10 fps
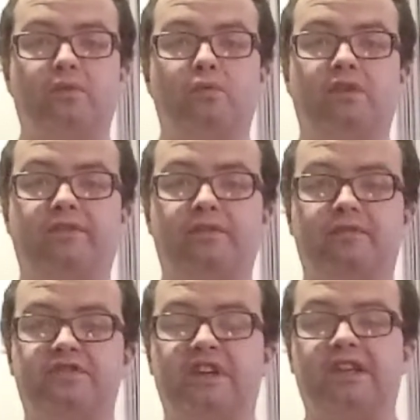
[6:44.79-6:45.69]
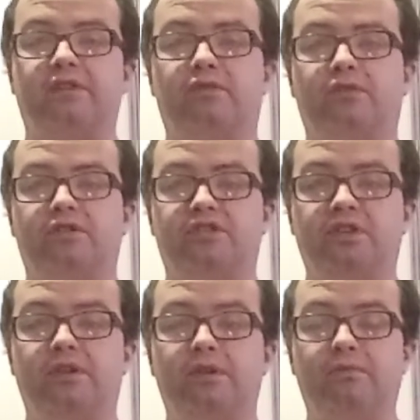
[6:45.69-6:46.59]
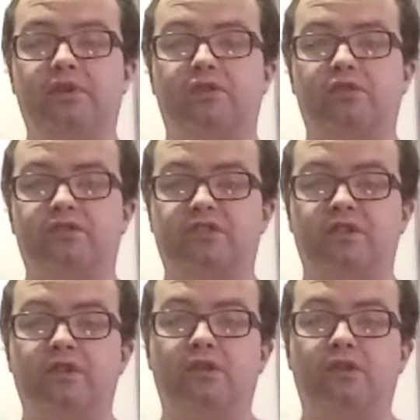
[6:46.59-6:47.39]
worth of psychology because